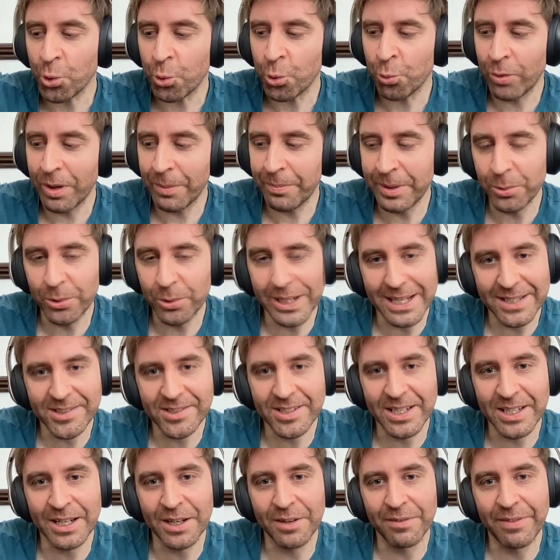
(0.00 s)
when people get
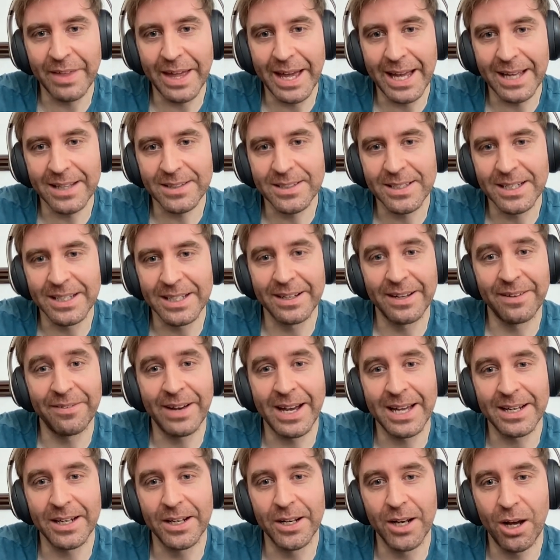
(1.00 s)
sick of that
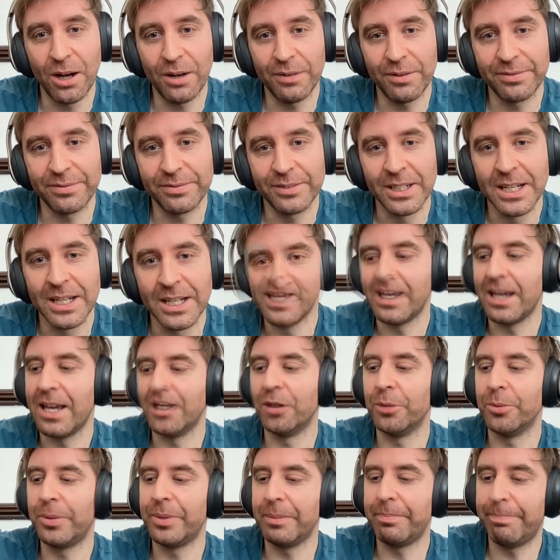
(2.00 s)
and have had enough,
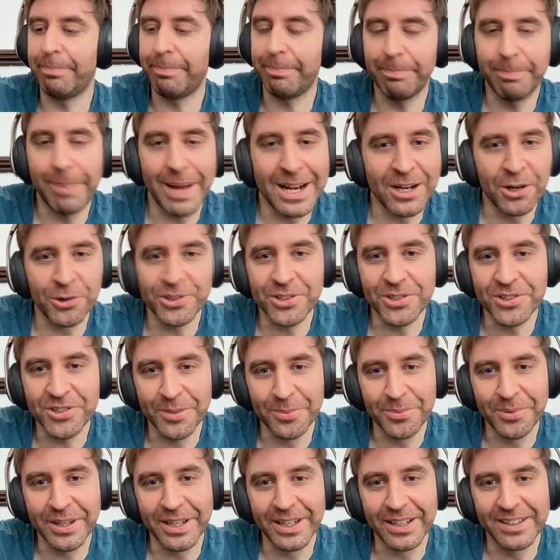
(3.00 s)
it'll be
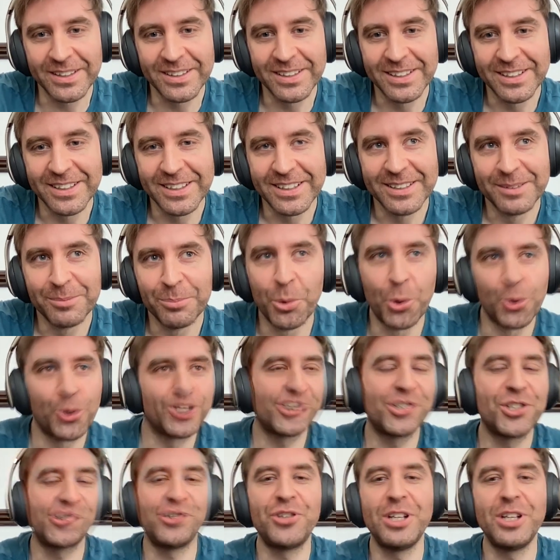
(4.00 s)
back onto something
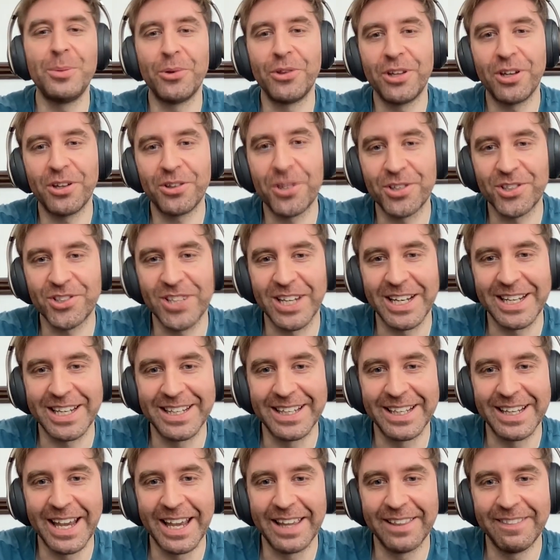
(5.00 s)
more extreme on the other
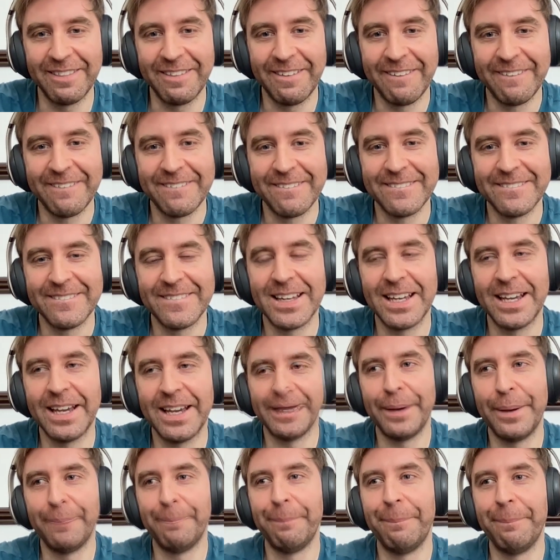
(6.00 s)
side again.
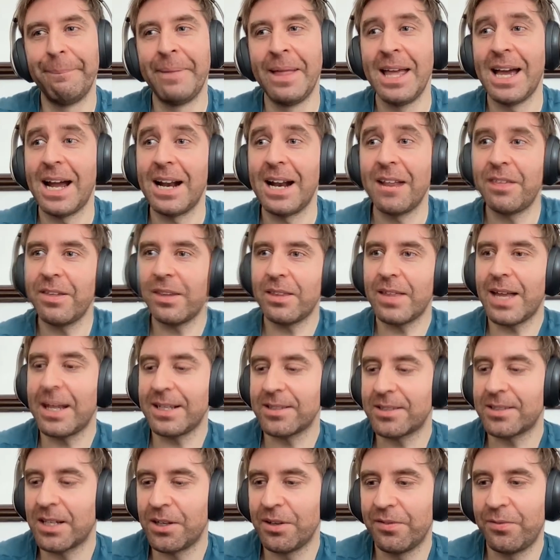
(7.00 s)
I
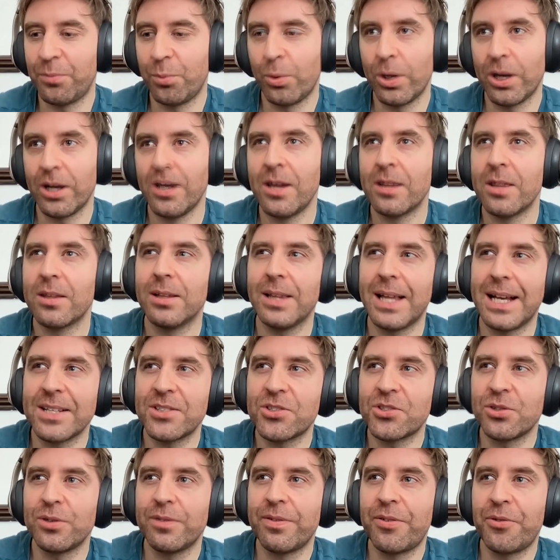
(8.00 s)
think that's kind of the
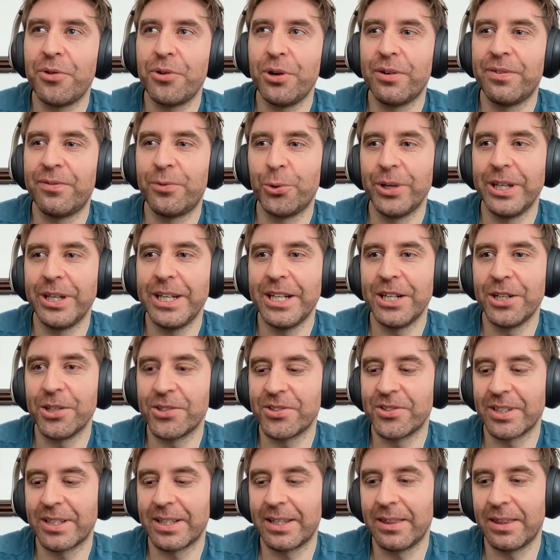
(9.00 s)
last sort of 3 or 4
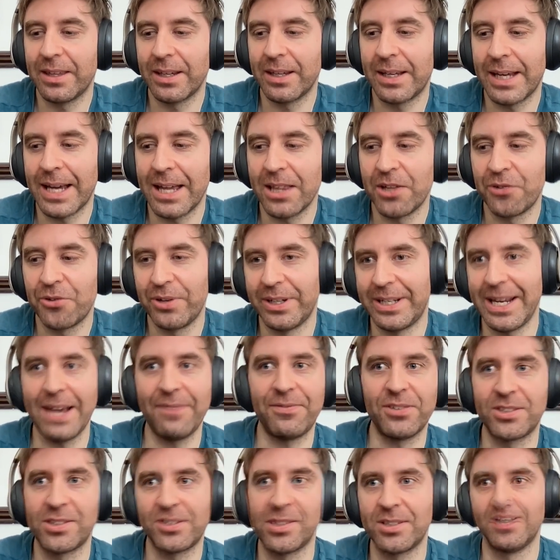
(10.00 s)
years, the calorie
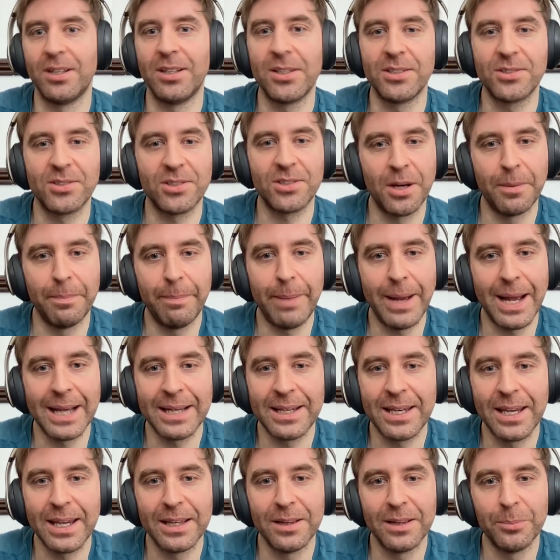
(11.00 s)
deficit has come
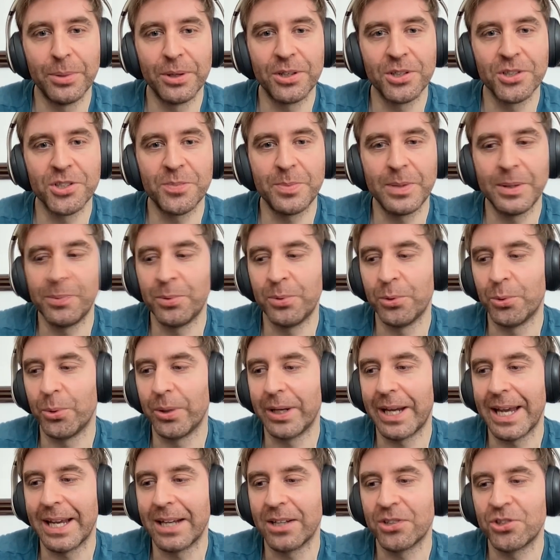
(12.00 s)
back in because people
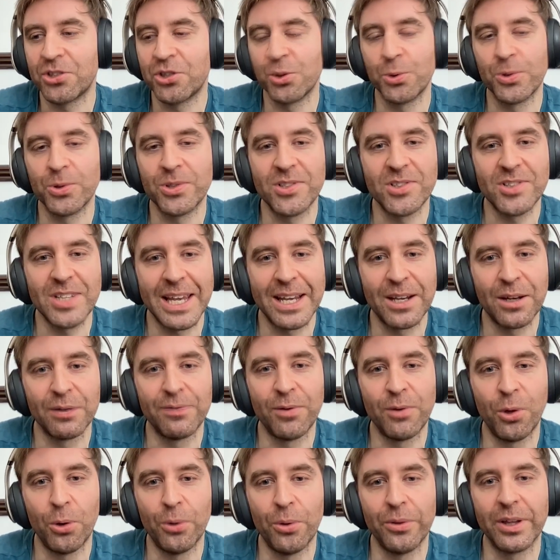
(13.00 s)
were getting so sick
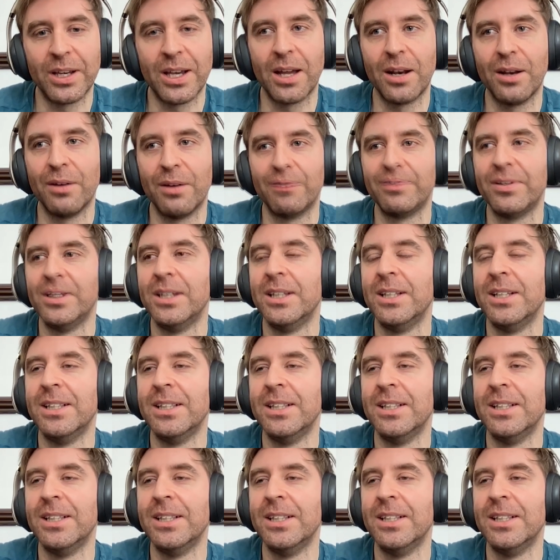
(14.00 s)
of all the kind of,